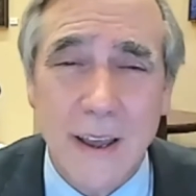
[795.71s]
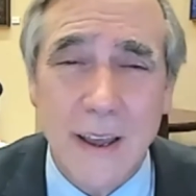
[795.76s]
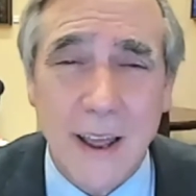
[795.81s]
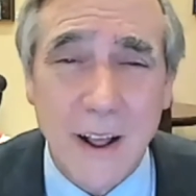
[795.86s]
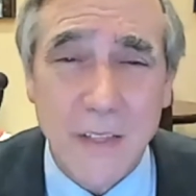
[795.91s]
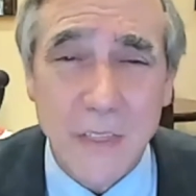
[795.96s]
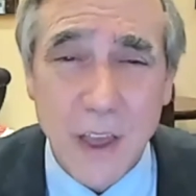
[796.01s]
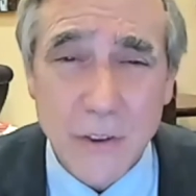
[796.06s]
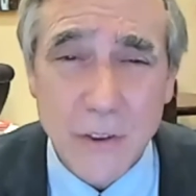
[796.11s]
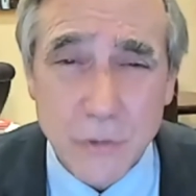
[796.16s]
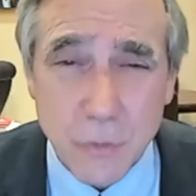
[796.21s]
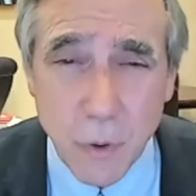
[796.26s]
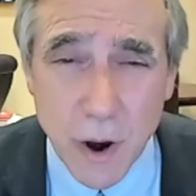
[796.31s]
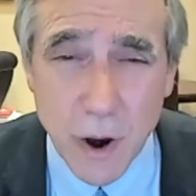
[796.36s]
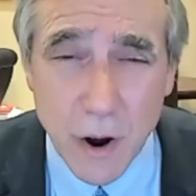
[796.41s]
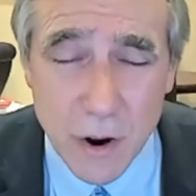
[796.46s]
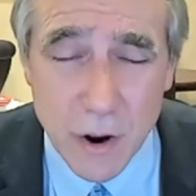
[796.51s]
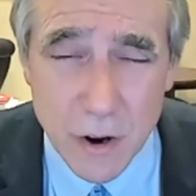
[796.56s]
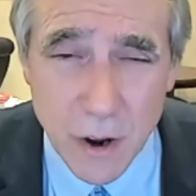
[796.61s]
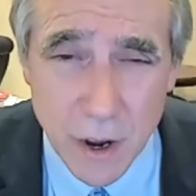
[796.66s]
And that's why
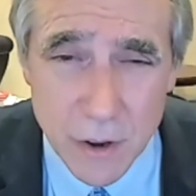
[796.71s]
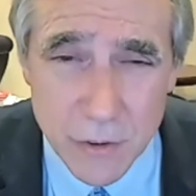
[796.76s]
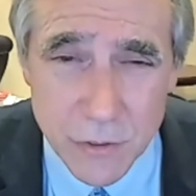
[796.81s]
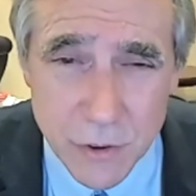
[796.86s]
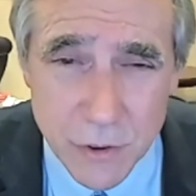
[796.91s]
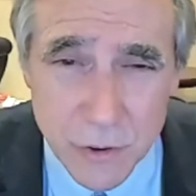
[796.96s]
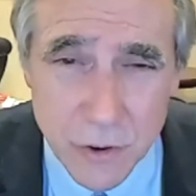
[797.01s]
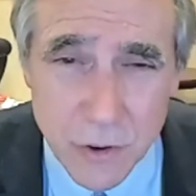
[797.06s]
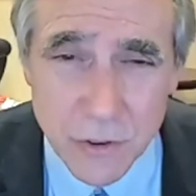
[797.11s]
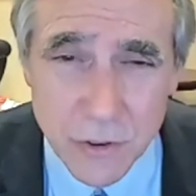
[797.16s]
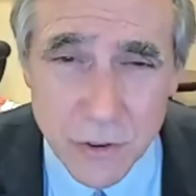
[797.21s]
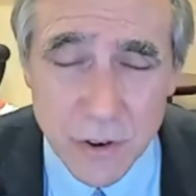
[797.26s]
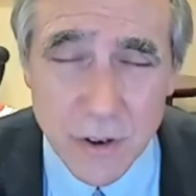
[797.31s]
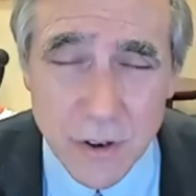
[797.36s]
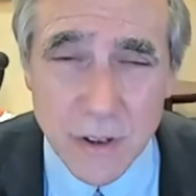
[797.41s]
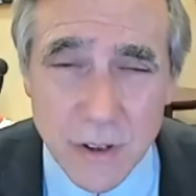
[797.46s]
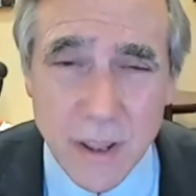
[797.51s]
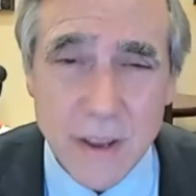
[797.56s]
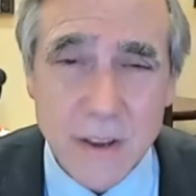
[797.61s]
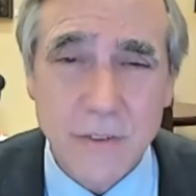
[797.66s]
our Constitution
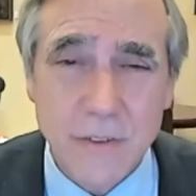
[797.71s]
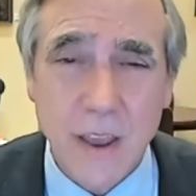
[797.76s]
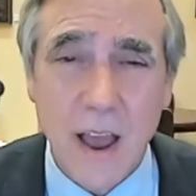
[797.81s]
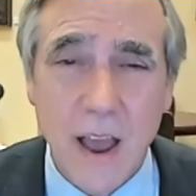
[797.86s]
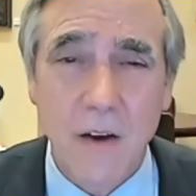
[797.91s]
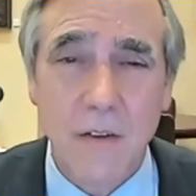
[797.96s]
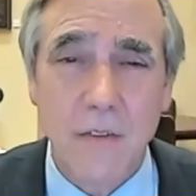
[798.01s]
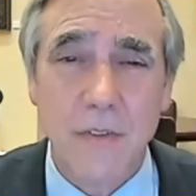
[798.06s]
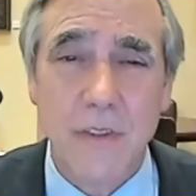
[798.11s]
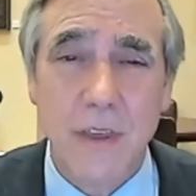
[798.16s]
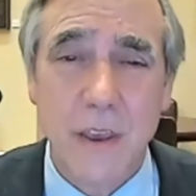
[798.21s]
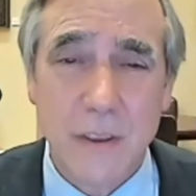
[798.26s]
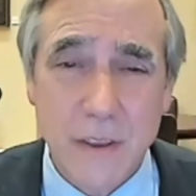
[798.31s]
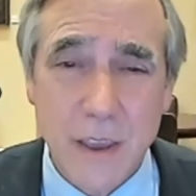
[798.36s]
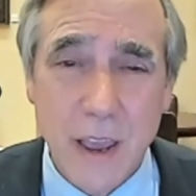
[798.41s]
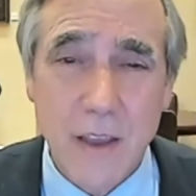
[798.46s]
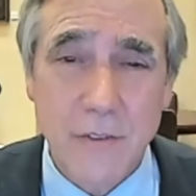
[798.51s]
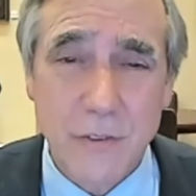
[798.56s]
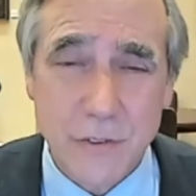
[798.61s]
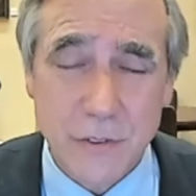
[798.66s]
lays out that,
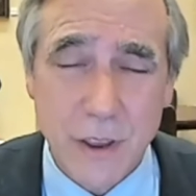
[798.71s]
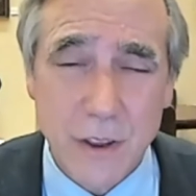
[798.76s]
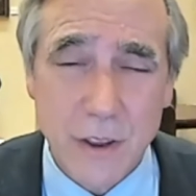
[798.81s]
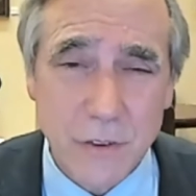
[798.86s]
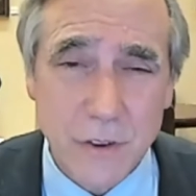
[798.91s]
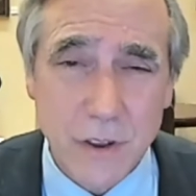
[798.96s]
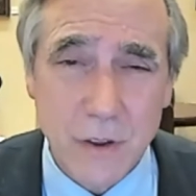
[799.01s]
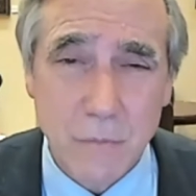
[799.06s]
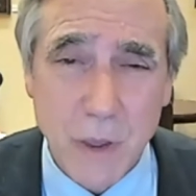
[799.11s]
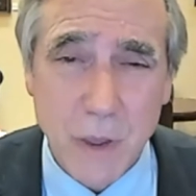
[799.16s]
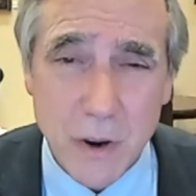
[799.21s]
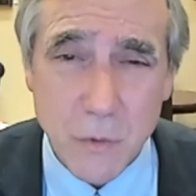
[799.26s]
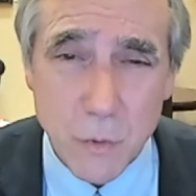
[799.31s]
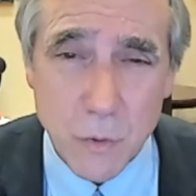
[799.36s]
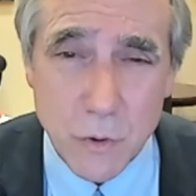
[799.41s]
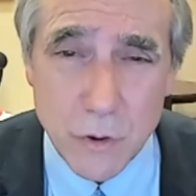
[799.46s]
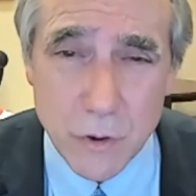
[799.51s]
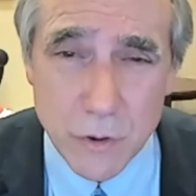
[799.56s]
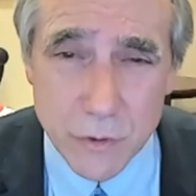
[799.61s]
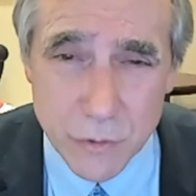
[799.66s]
yes, states can make
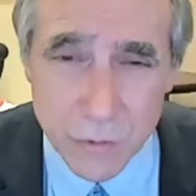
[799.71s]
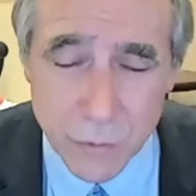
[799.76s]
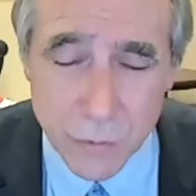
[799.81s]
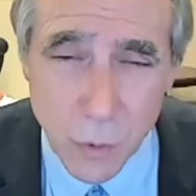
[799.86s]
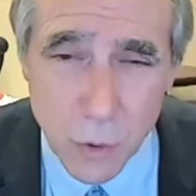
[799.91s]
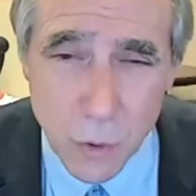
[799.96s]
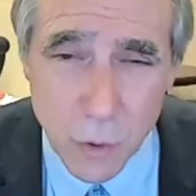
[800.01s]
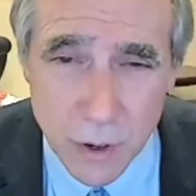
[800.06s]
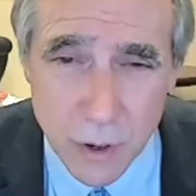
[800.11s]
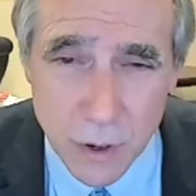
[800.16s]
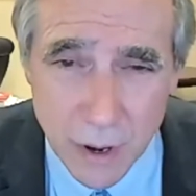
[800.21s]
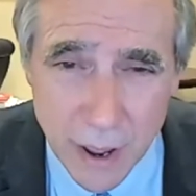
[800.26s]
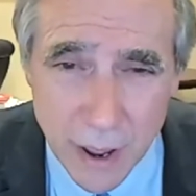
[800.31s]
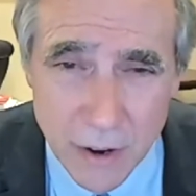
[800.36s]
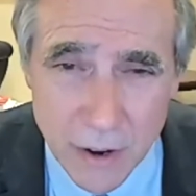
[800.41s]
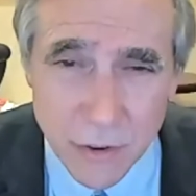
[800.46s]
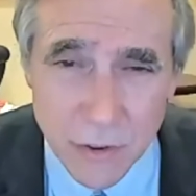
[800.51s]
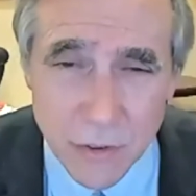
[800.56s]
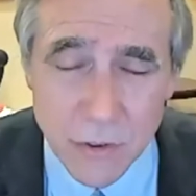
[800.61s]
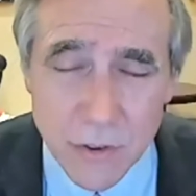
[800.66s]
rules for
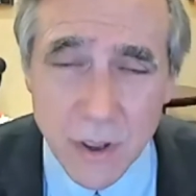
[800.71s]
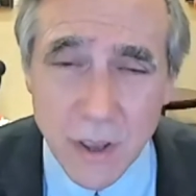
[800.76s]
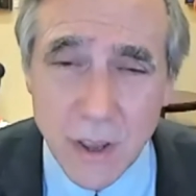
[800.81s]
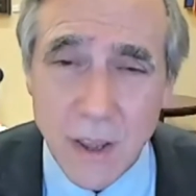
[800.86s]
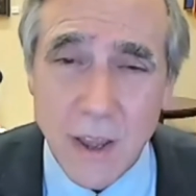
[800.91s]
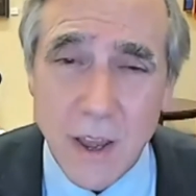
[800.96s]
elections,